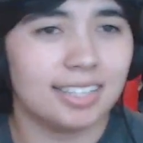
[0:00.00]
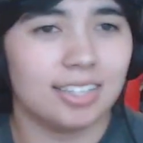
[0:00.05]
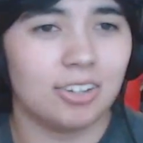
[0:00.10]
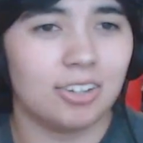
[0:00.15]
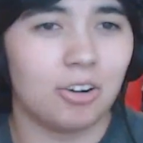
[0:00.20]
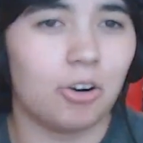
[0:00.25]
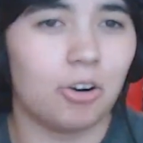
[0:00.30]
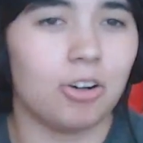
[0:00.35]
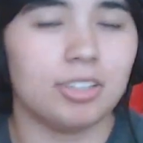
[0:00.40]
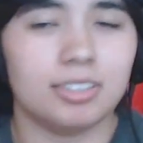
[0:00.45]

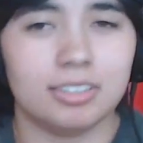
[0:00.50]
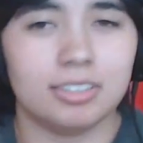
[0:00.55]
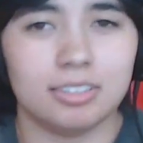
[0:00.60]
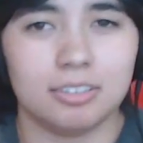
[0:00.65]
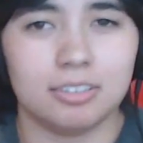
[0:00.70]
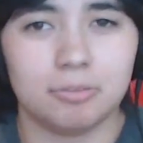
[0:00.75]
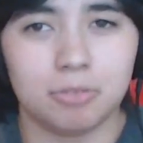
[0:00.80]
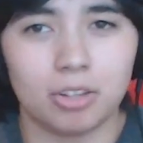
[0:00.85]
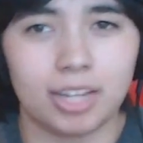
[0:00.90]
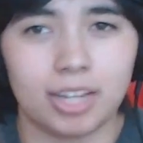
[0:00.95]
or
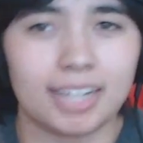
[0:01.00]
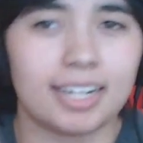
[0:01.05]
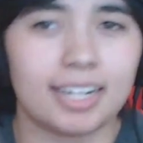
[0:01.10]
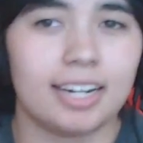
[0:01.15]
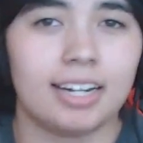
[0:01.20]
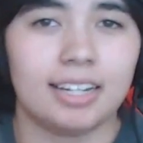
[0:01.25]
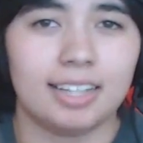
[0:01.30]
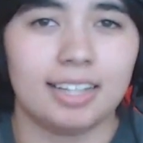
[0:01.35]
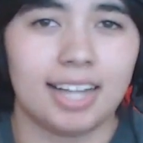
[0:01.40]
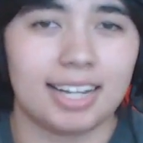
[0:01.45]
like
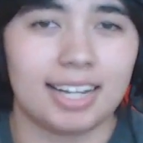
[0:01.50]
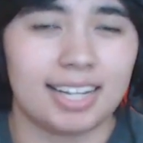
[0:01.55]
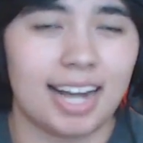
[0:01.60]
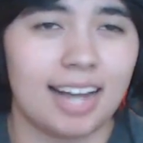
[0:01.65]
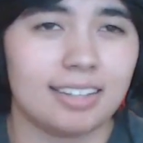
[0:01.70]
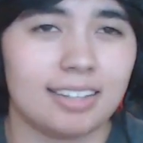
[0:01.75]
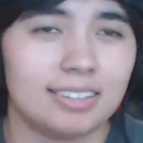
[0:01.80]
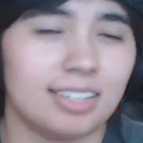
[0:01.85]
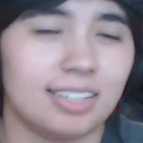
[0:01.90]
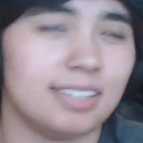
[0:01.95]
it like an
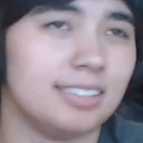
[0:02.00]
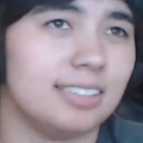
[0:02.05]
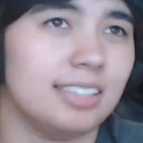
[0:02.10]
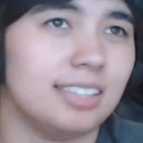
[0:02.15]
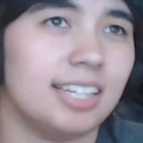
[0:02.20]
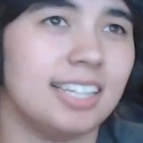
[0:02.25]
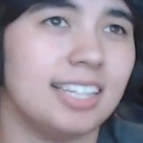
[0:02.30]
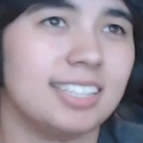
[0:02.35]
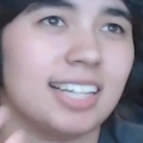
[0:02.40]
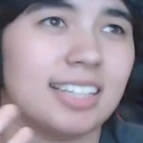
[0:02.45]

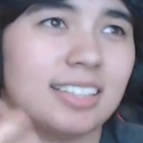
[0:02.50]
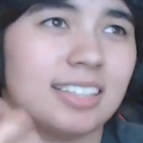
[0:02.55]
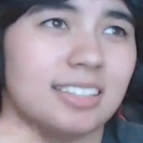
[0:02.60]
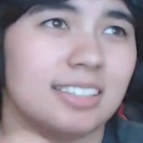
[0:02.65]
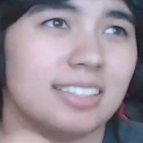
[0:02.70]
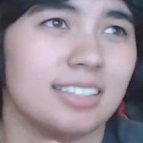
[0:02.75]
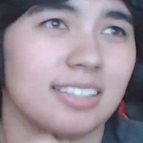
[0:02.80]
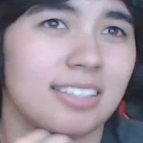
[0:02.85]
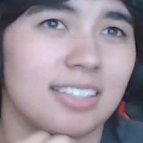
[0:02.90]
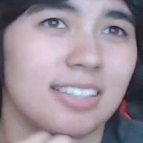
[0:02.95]
he's like
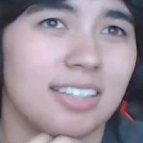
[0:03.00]
a